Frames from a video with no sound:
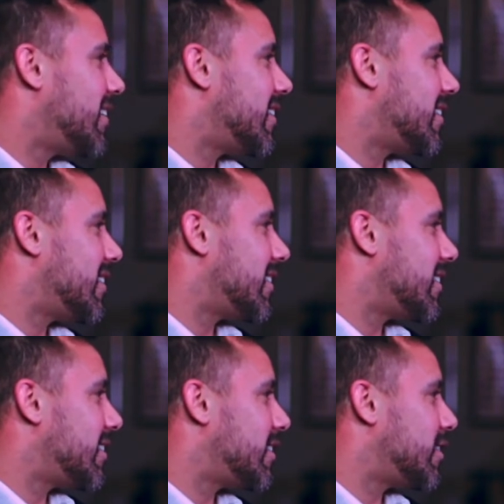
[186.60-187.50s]

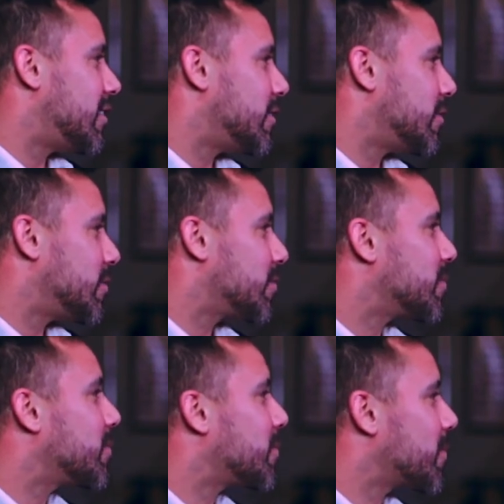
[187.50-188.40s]

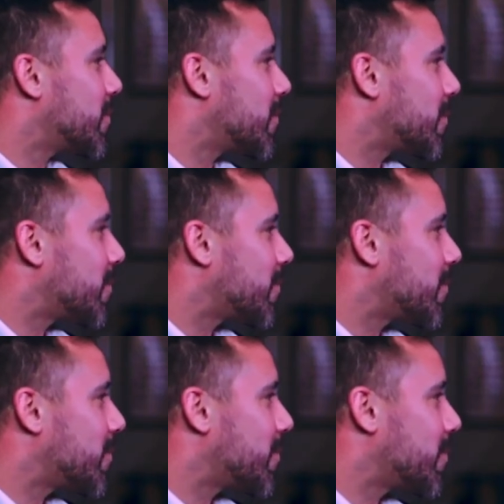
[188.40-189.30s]

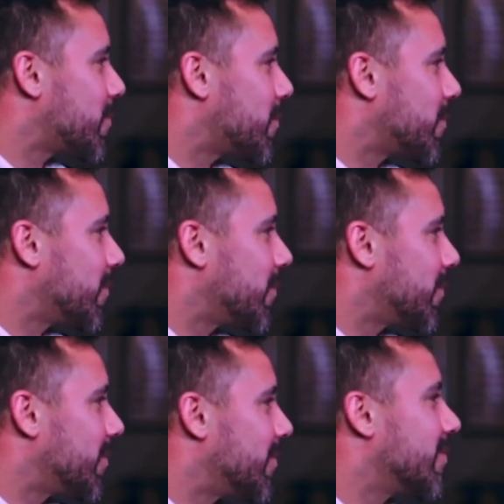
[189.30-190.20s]
(not speaking)